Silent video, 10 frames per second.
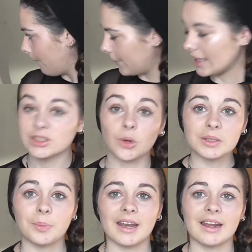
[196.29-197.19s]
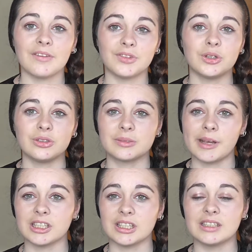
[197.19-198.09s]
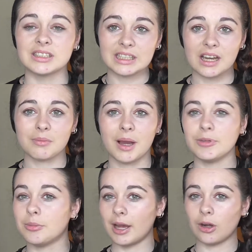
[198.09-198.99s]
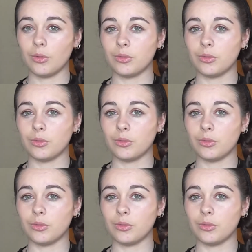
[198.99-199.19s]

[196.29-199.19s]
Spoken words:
But it's always better if you, especially as a young mum, you might